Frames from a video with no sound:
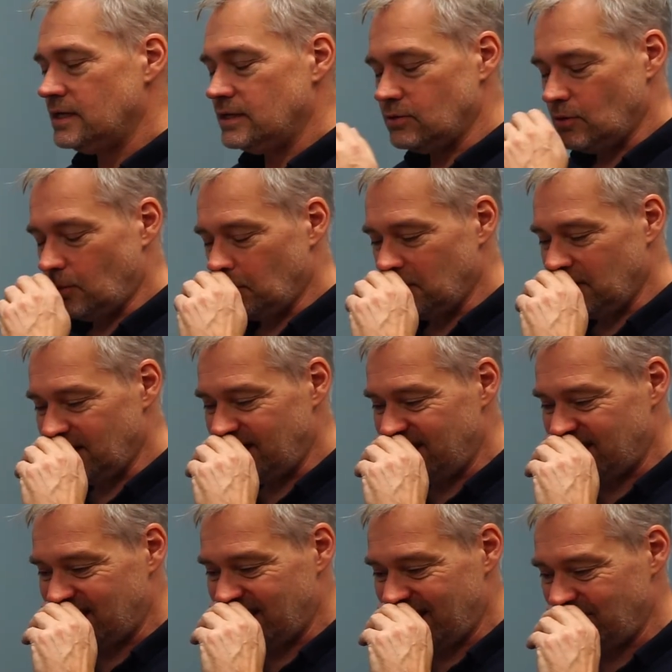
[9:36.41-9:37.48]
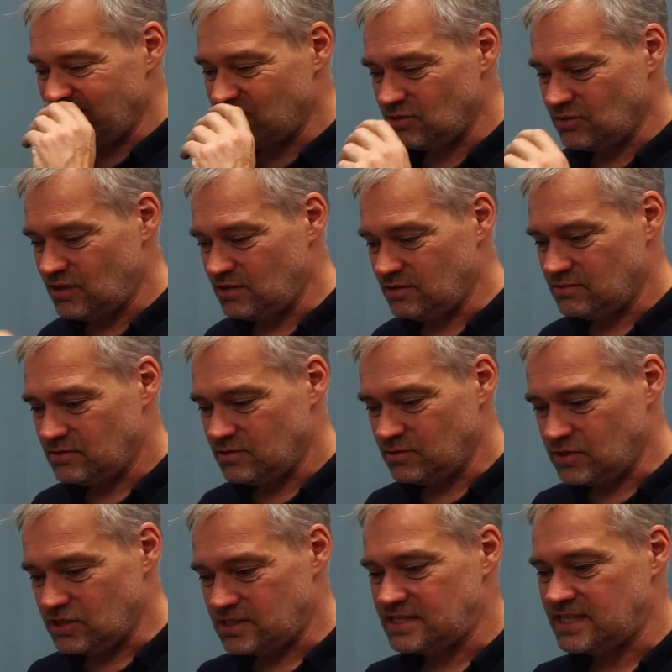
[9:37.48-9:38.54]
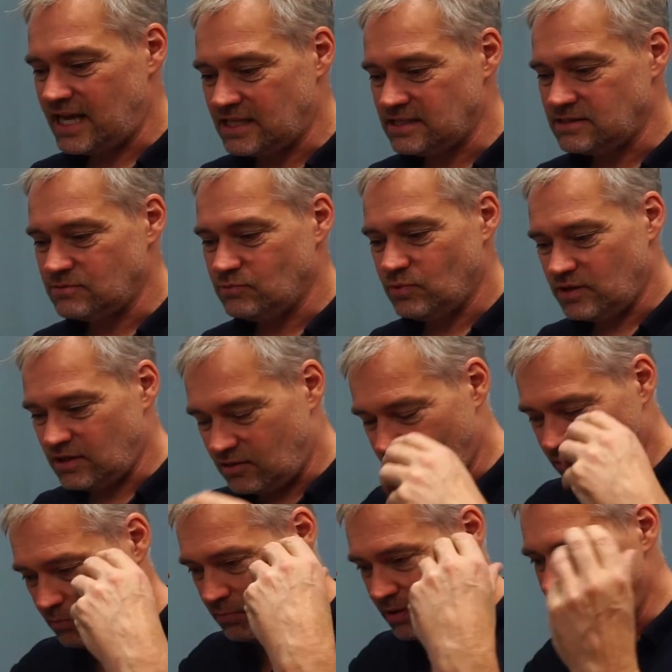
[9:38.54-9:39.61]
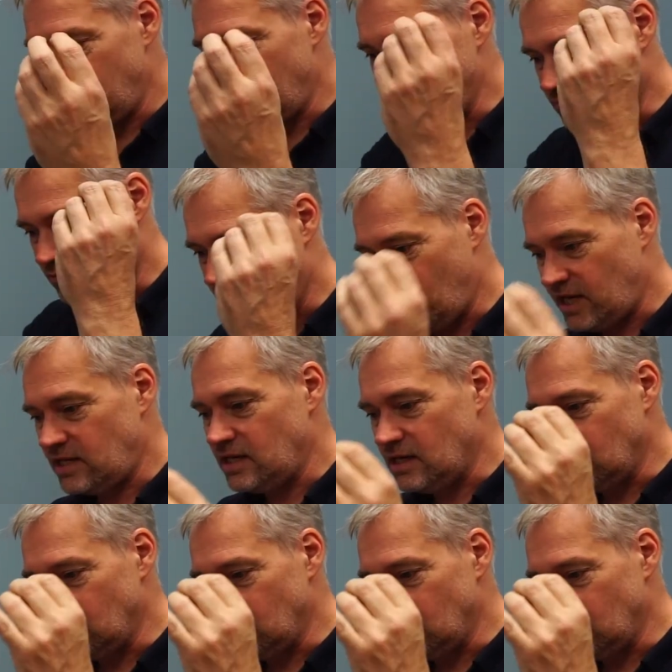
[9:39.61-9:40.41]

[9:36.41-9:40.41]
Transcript: Normally he came to the set with a complete ready